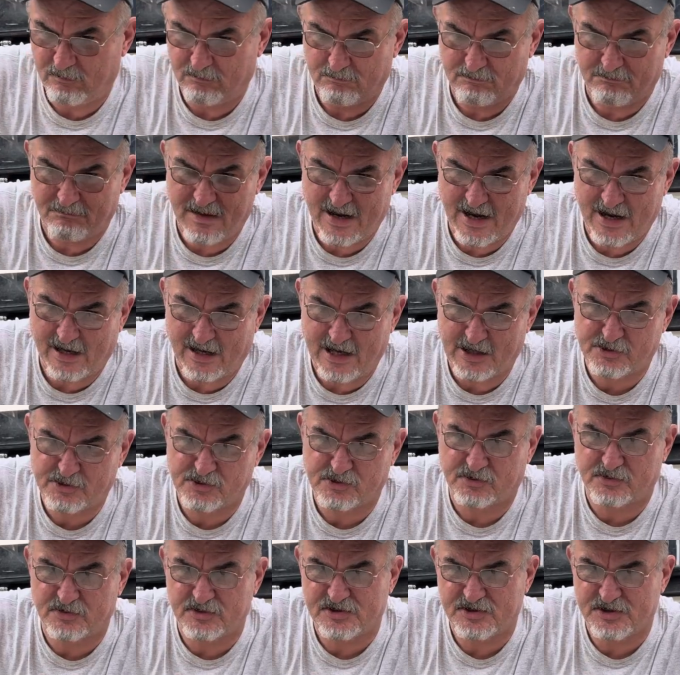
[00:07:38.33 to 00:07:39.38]
my
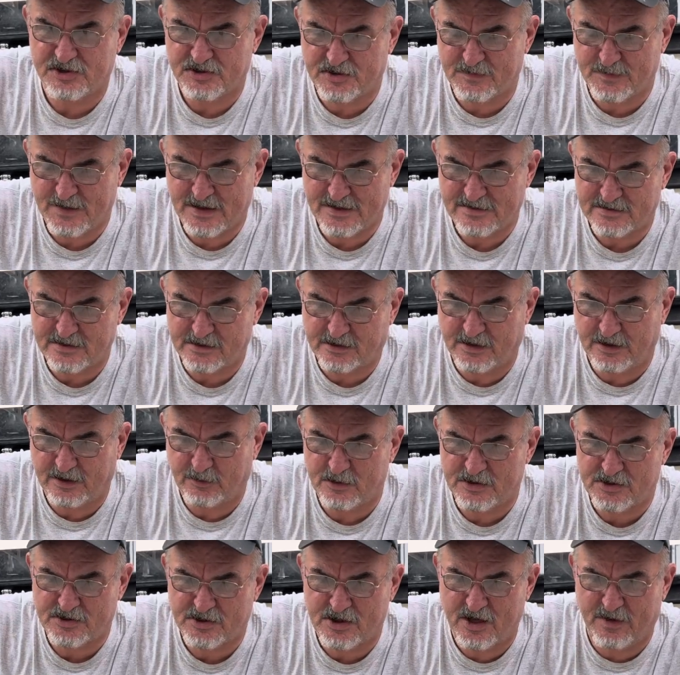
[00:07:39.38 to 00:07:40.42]
electrical system, I was looking at
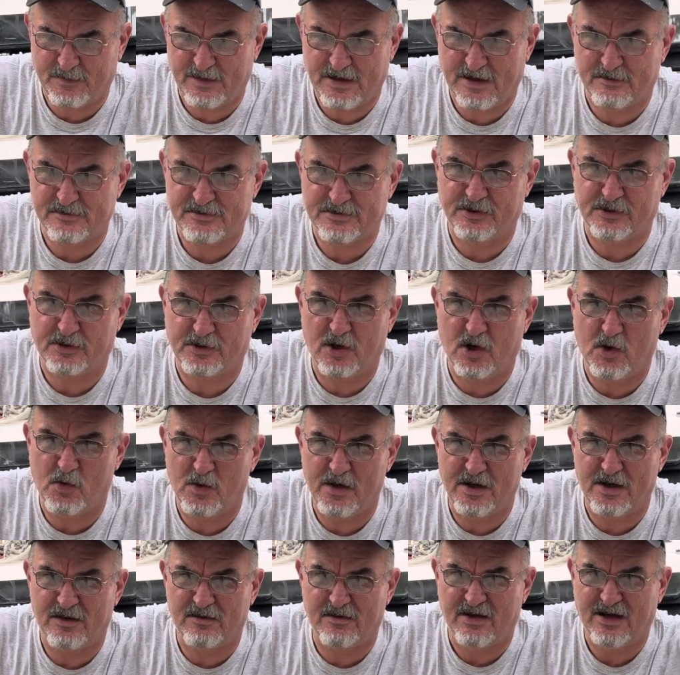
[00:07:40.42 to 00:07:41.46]
which company I was going to go
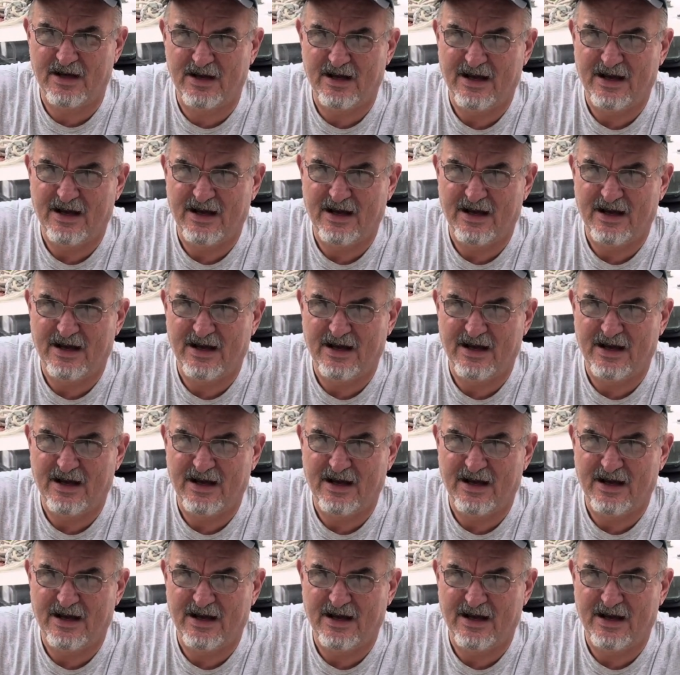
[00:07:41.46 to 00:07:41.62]
with.